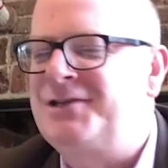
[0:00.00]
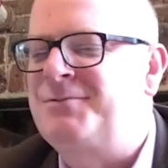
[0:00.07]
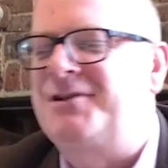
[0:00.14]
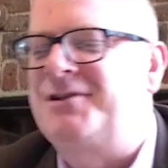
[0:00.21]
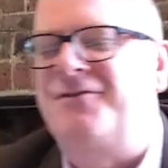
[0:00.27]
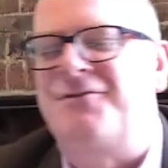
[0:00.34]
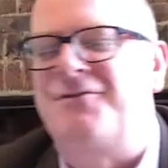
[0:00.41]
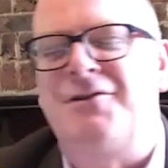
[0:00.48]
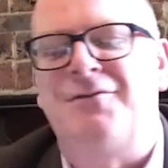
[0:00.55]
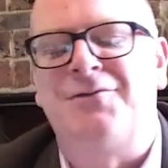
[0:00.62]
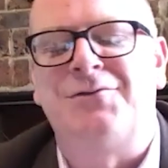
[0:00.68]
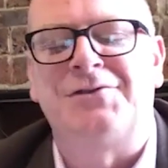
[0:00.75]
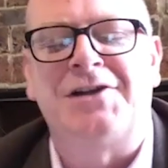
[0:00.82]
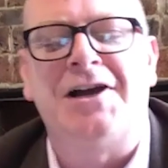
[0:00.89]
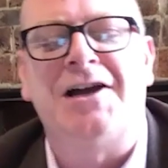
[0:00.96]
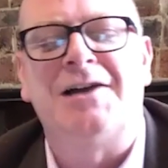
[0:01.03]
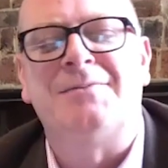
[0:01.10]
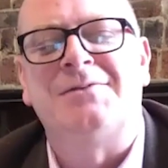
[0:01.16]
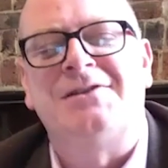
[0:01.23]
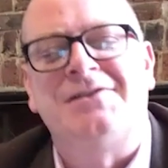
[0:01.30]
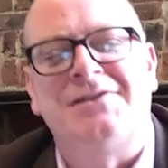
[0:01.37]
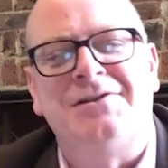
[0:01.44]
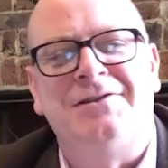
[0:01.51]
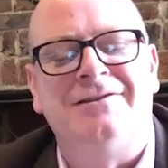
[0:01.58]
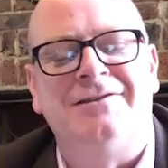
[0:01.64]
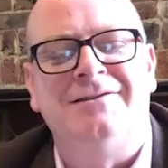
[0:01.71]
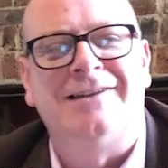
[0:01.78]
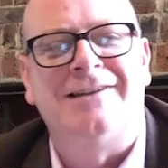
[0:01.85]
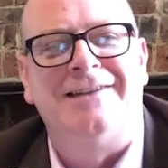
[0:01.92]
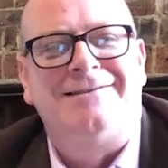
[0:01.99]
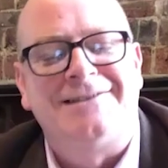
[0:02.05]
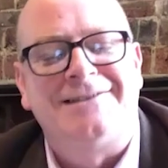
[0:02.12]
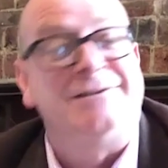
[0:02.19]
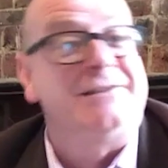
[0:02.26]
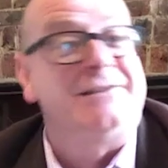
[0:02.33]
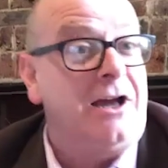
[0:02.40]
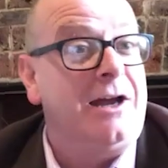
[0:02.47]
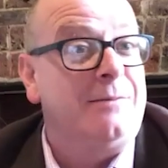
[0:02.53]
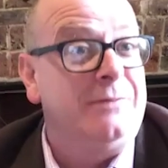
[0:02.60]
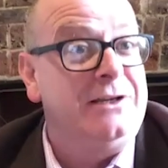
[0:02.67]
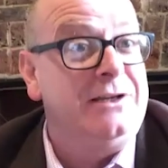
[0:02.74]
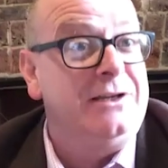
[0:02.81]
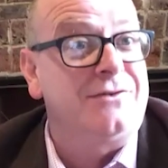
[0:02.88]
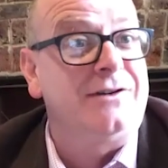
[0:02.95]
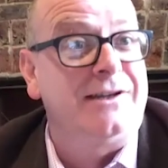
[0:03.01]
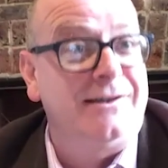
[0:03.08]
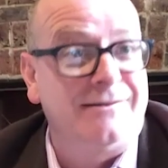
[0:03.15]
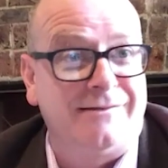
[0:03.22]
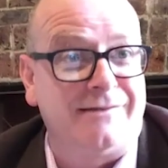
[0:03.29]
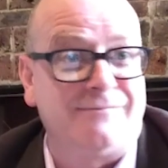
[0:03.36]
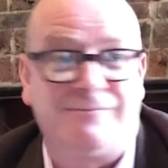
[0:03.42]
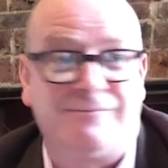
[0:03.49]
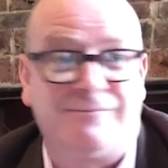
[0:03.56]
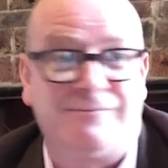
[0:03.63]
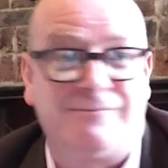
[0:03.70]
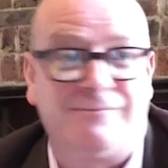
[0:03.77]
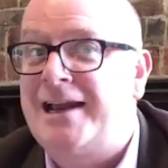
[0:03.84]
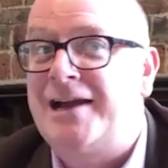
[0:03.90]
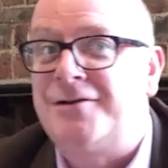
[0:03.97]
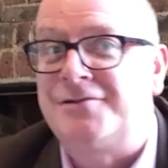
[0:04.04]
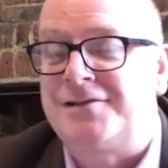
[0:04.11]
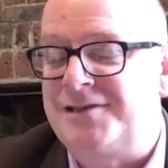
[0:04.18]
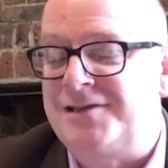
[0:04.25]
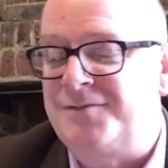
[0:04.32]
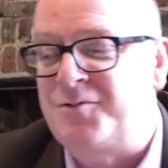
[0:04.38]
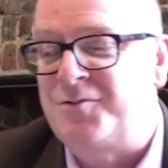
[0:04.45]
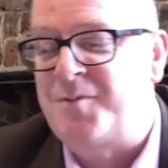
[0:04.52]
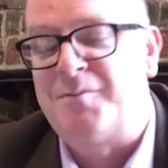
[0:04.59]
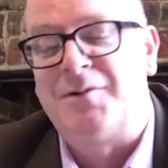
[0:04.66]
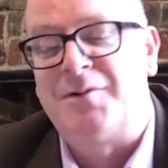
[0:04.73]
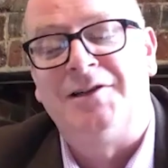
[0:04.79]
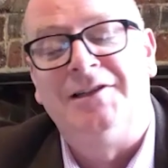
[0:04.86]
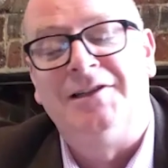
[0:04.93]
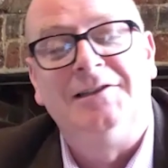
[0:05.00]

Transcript: were done 3 or 4 times until time literally ran out, I seem to remember.